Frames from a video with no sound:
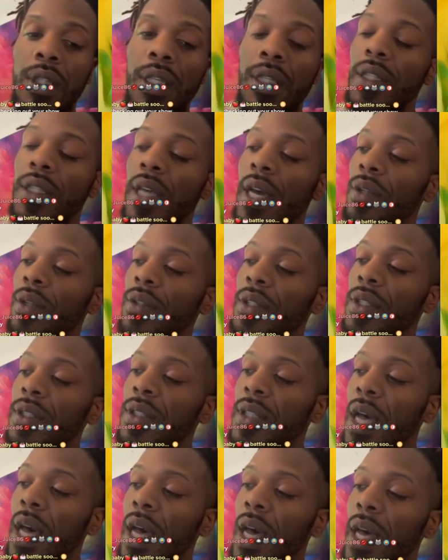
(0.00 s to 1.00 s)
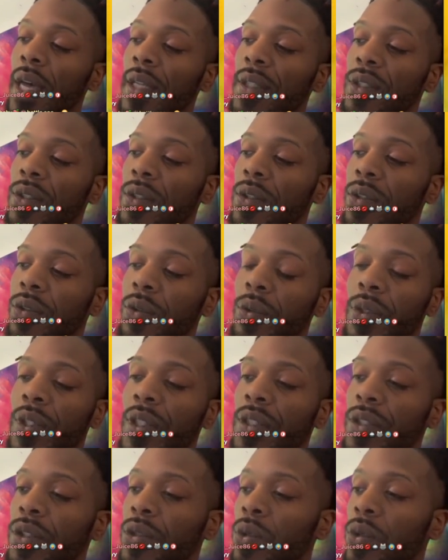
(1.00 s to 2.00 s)
to leak down the sides
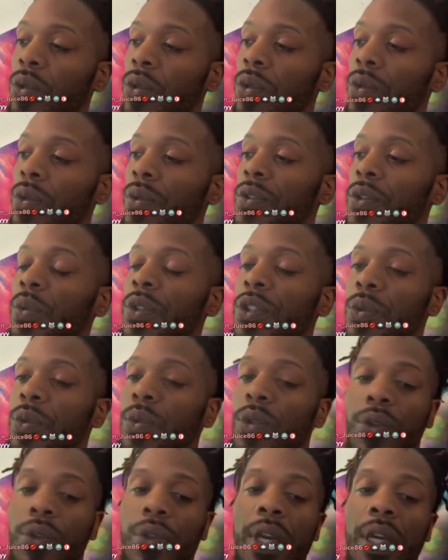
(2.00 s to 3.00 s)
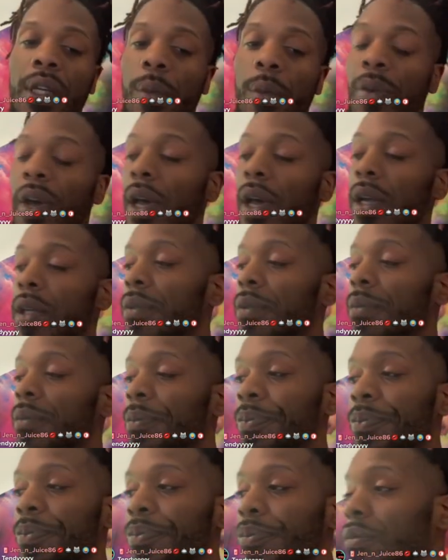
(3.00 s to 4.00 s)
through these grooves which will create a
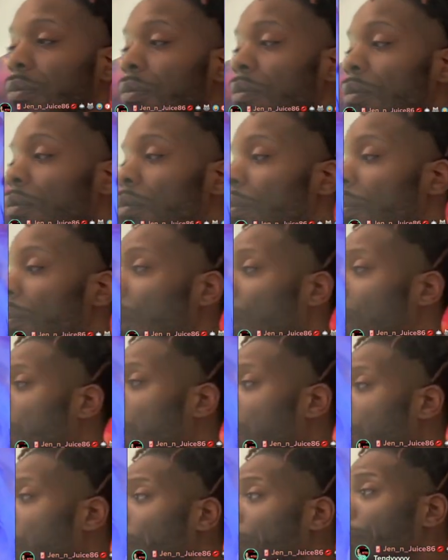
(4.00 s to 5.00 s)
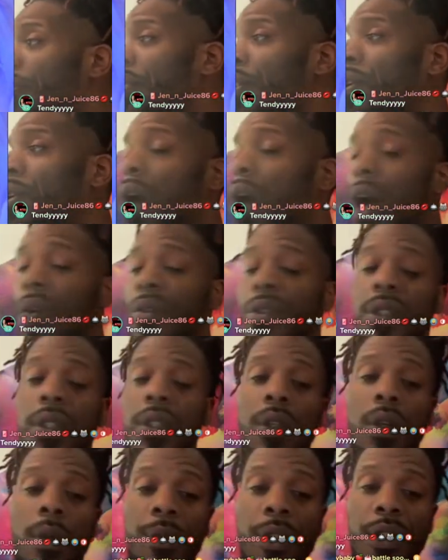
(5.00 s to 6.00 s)
pattern um, i'm still
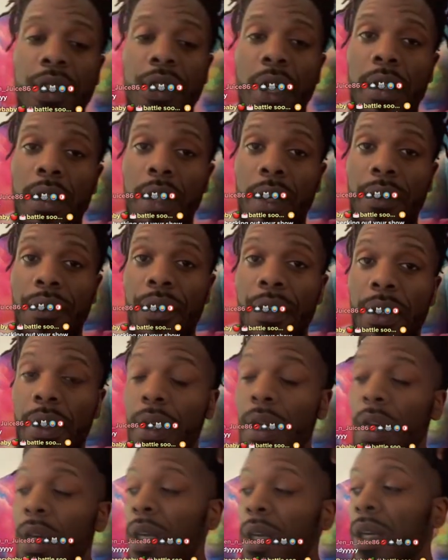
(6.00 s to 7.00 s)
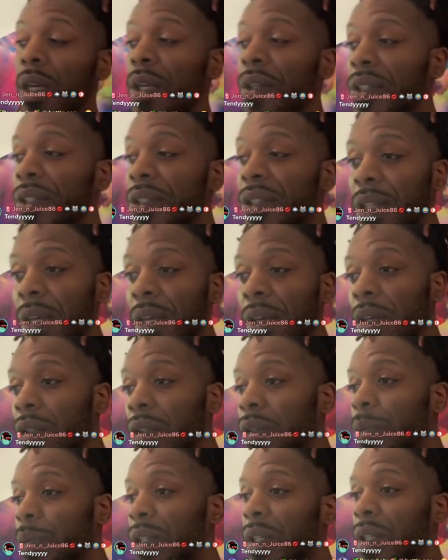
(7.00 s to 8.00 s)
obviously going to be trying to look for the
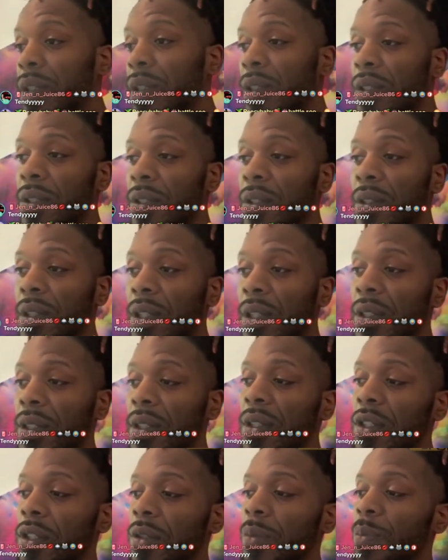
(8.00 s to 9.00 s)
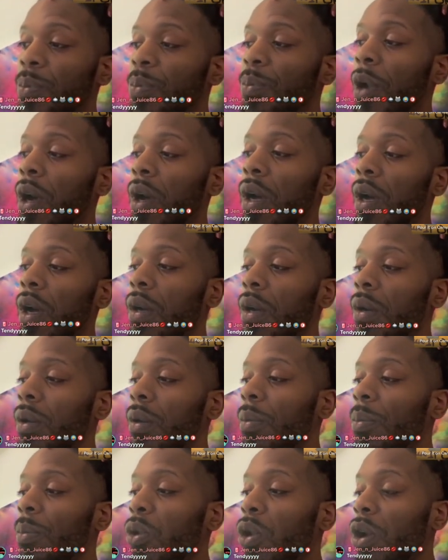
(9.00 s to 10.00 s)
cells because this is, this is
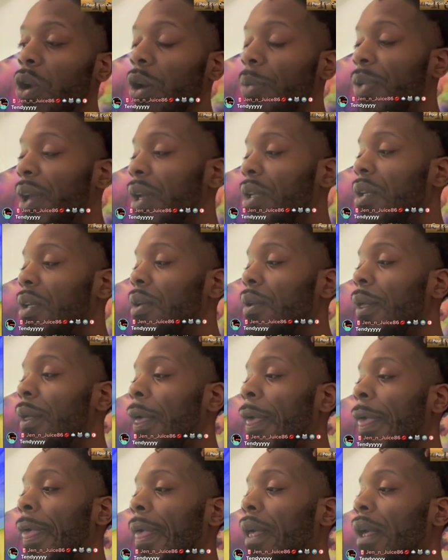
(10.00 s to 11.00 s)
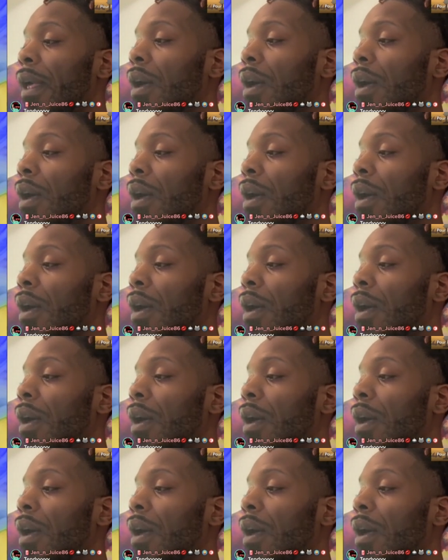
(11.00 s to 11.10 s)
uh, pour painting